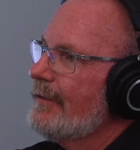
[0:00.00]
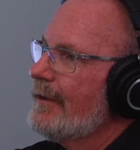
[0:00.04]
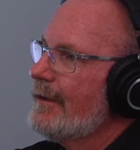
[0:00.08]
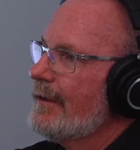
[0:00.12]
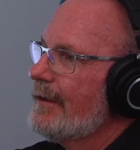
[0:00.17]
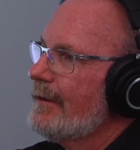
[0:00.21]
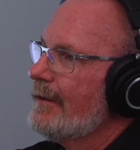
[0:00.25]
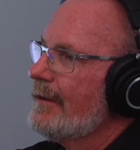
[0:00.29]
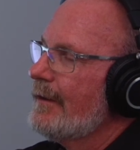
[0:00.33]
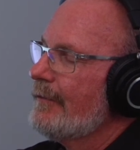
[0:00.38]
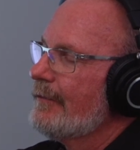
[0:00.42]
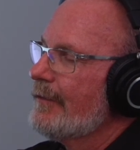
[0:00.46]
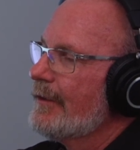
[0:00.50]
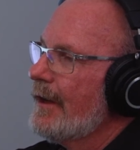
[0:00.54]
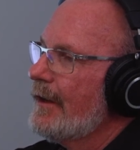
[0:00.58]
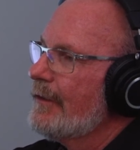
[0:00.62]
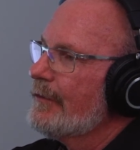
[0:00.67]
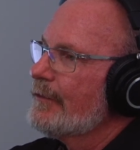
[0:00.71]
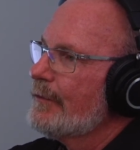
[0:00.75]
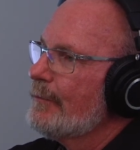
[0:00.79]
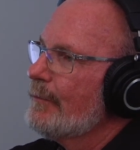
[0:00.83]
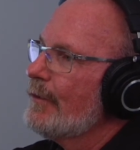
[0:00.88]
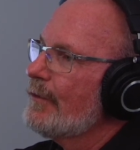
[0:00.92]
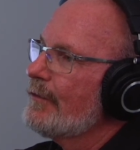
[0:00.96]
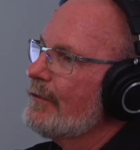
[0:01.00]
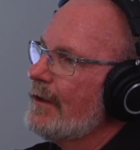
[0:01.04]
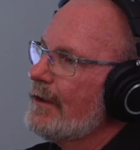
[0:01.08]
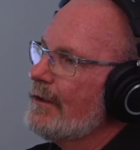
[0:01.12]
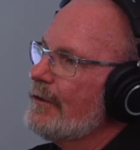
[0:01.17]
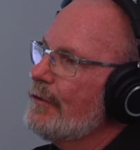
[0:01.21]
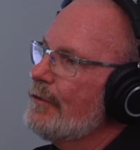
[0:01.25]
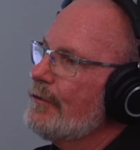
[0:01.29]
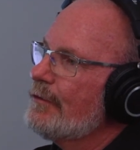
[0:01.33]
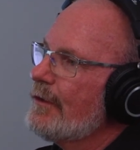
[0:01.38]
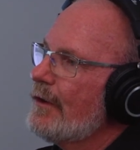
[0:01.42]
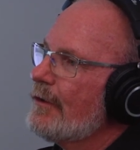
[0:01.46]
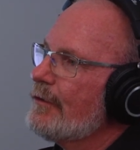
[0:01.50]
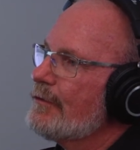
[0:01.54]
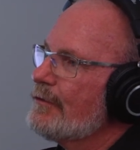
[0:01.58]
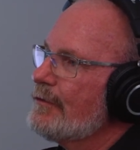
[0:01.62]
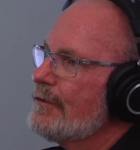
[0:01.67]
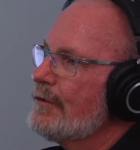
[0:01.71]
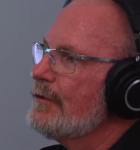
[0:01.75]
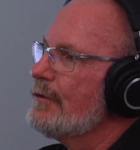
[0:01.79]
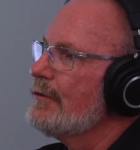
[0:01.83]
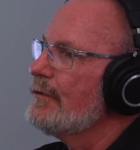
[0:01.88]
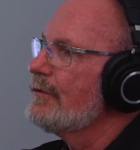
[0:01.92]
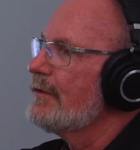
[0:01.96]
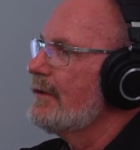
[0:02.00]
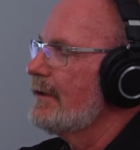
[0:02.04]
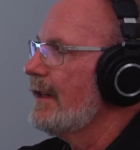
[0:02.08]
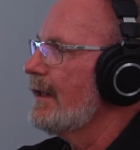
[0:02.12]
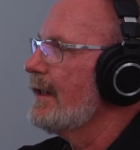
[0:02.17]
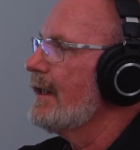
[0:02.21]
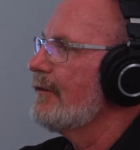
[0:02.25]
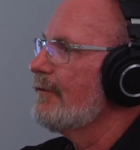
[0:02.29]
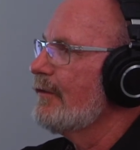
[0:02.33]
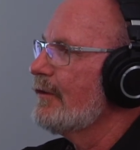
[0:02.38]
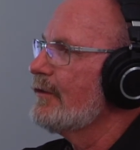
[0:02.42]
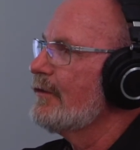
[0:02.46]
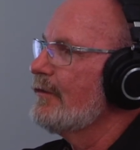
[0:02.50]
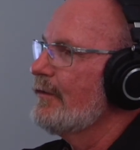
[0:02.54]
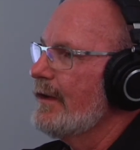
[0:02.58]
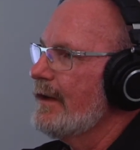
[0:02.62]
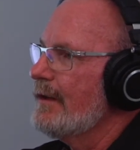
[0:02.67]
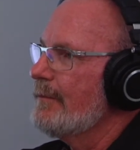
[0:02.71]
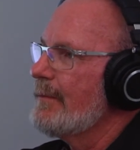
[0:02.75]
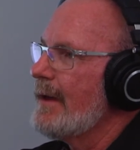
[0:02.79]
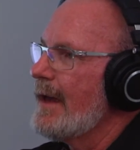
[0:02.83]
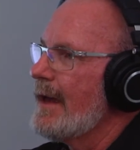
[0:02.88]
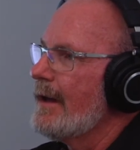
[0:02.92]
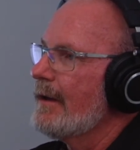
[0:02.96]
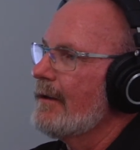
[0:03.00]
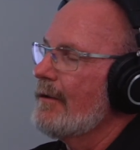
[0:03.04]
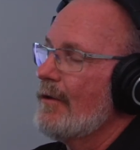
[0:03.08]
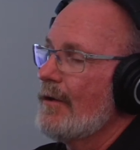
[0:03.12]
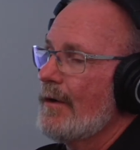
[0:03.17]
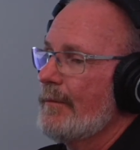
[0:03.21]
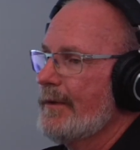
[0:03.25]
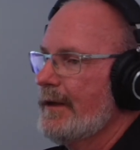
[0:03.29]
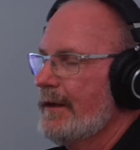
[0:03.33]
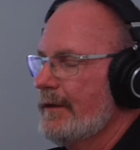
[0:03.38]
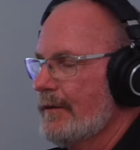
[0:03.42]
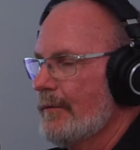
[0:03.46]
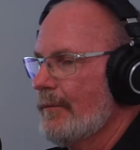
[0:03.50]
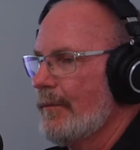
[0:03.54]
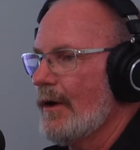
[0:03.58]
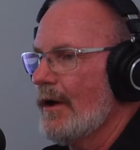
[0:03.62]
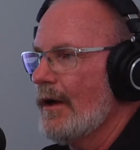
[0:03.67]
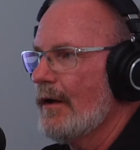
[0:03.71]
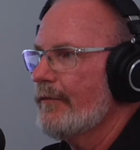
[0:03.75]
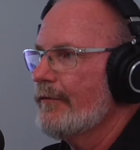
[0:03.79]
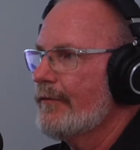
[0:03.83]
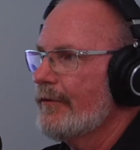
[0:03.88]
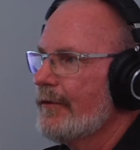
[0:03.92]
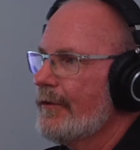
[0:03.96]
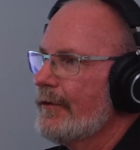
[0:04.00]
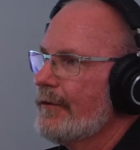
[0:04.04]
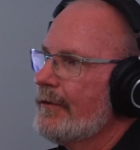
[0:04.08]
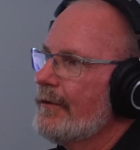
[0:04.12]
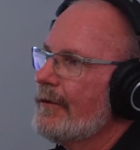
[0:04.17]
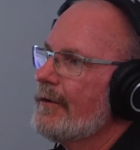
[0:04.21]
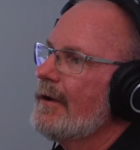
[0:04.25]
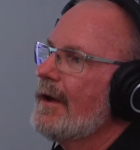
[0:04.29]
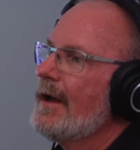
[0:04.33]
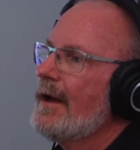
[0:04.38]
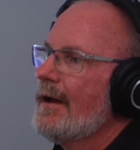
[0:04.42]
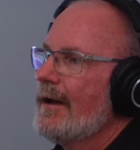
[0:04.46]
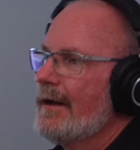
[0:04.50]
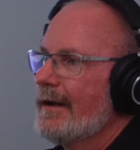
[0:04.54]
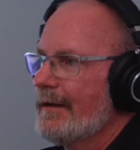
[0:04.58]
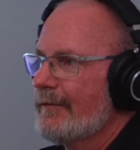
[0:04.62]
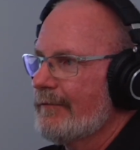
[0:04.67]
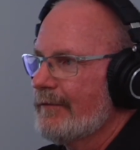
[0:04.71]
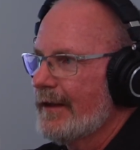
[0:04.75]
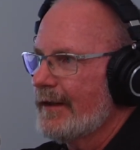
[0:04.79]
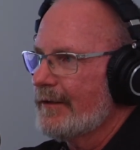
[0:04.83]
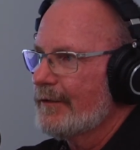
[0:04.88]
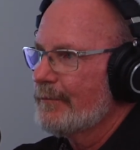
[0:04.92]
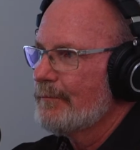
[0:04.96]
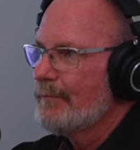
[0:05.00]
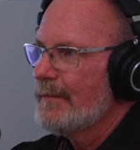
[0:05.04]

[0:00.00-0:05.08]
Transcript: uh, of customers that use our shoes, and they give us feedback. Oh, I'm hitting the ball further. I have less